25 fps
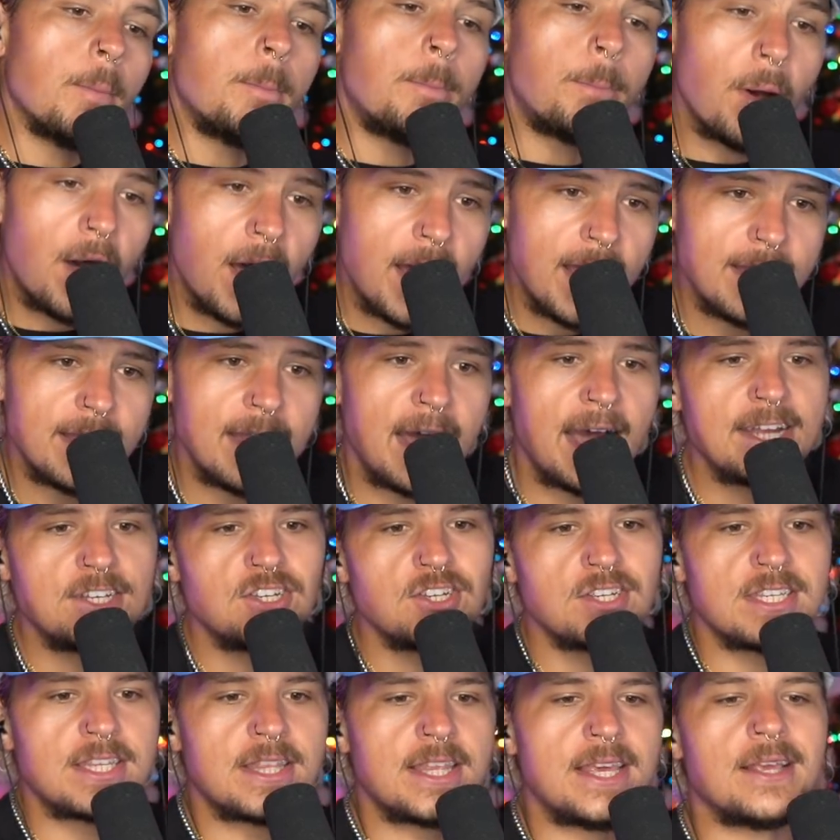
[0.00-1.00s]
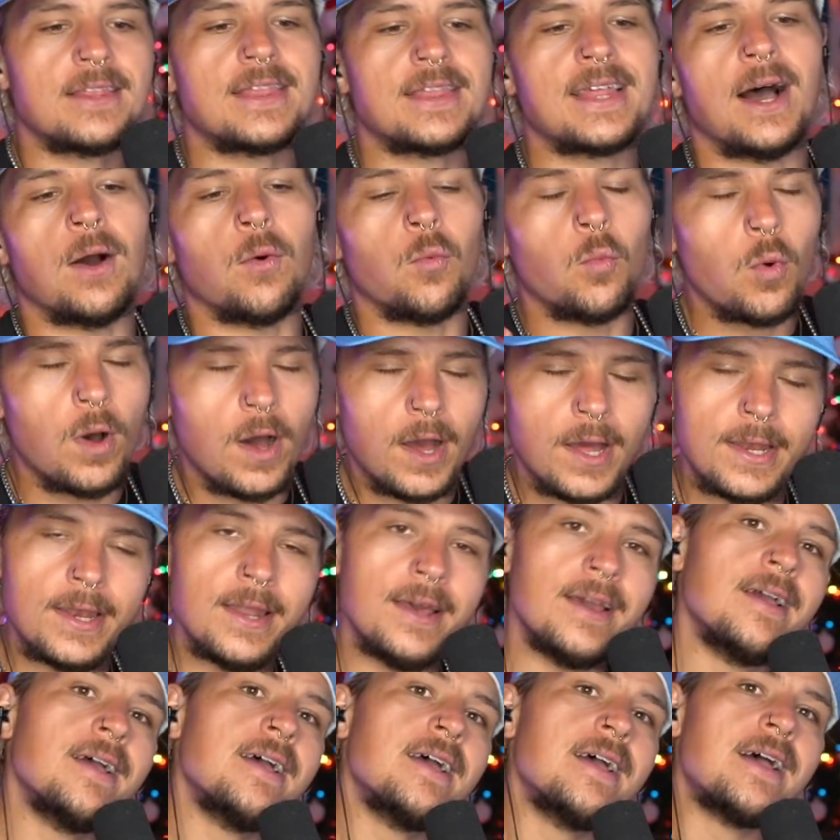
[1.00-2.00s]
But I just think that one,
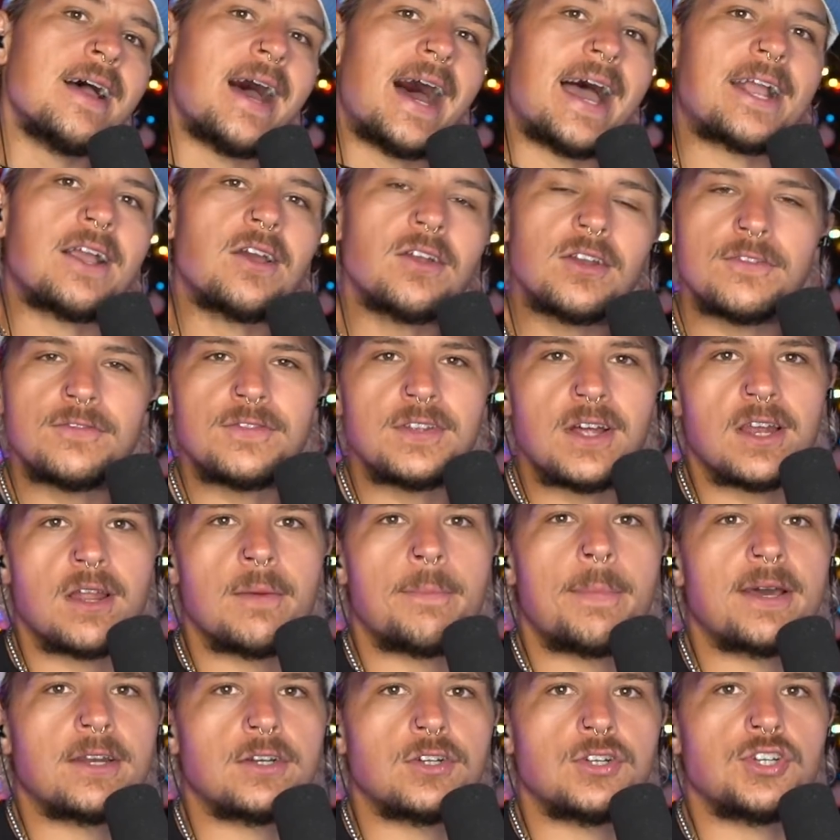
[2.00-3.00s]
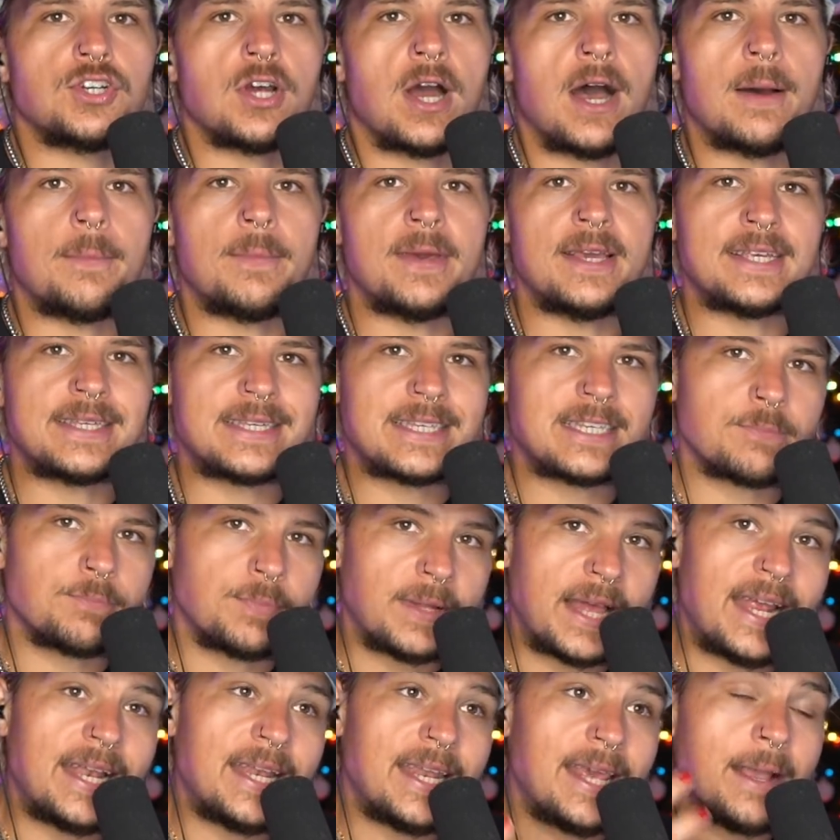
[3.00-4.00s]
I could have done a better job
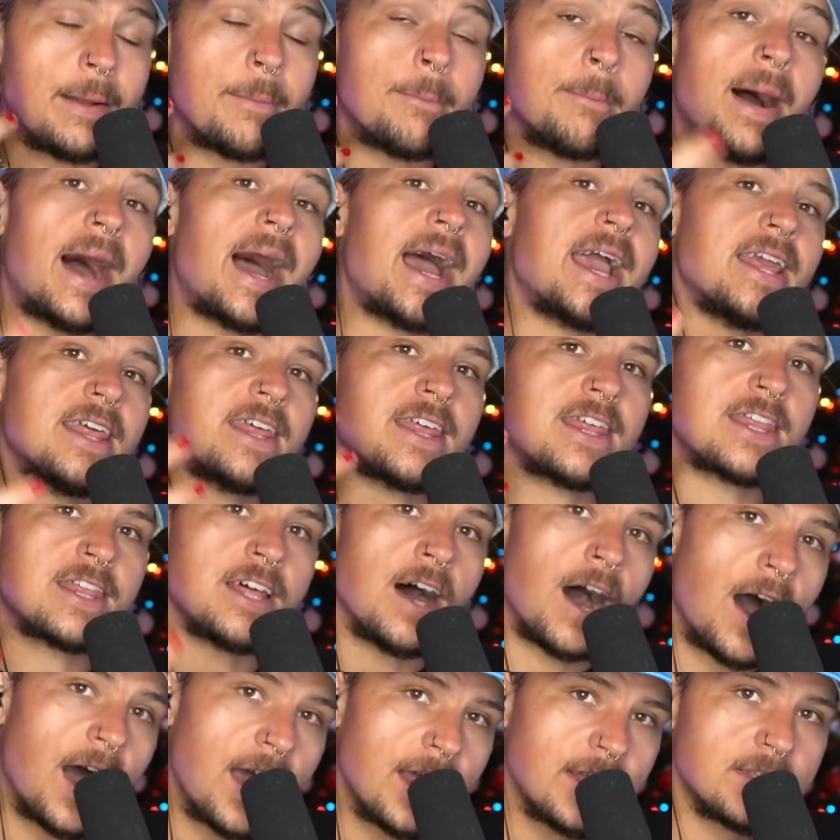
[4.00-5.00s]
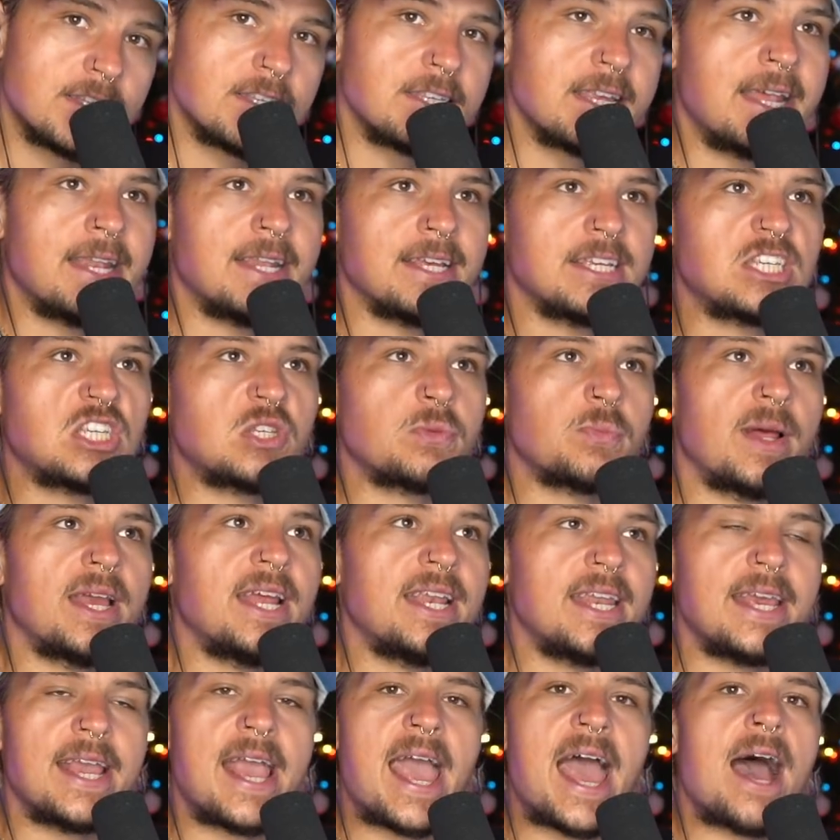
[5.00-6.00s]
explaining my thoughts and
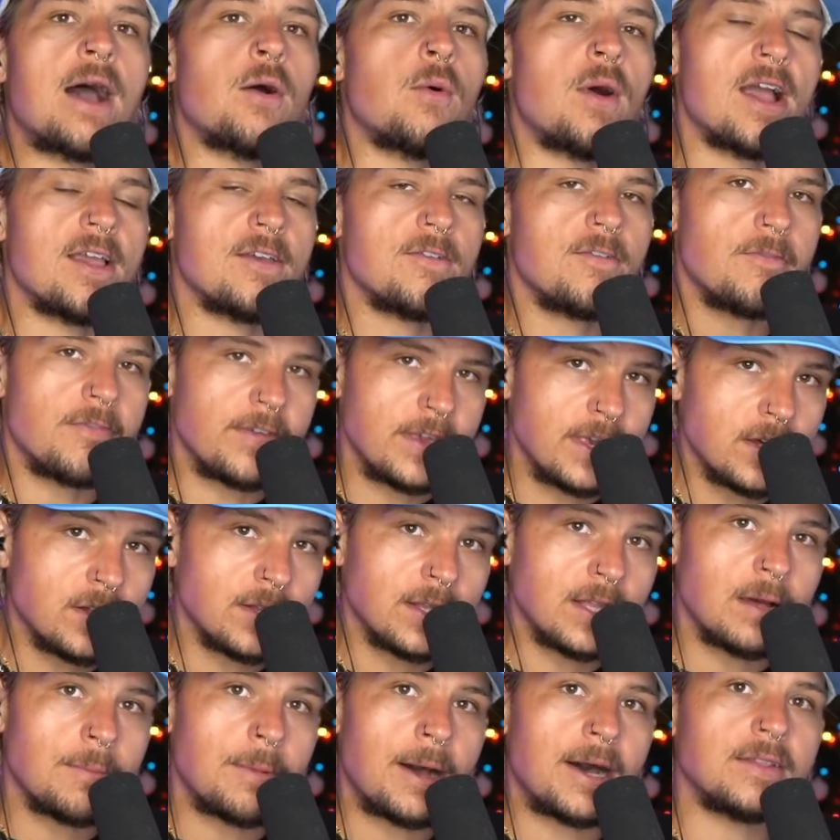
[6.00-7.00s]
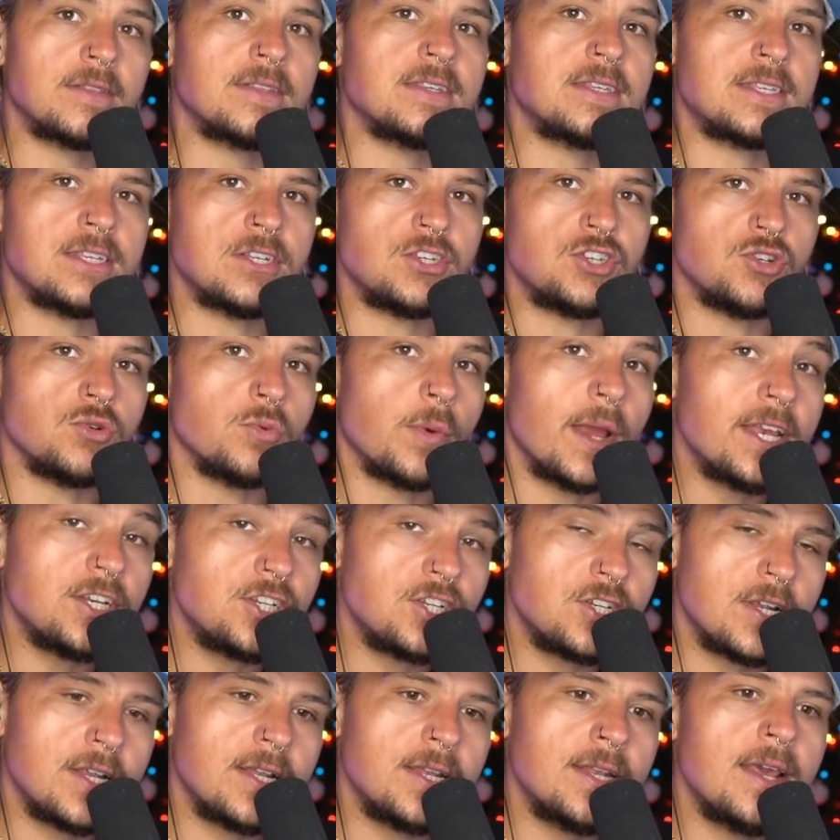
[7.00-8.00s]
explaining how I feel about the
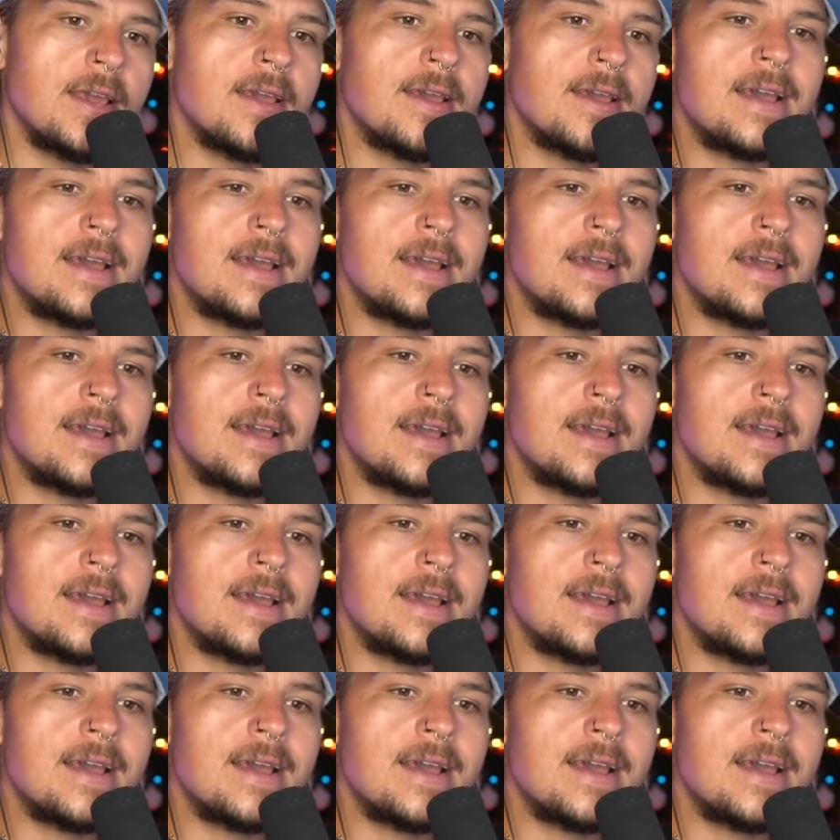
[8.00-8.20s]
situation.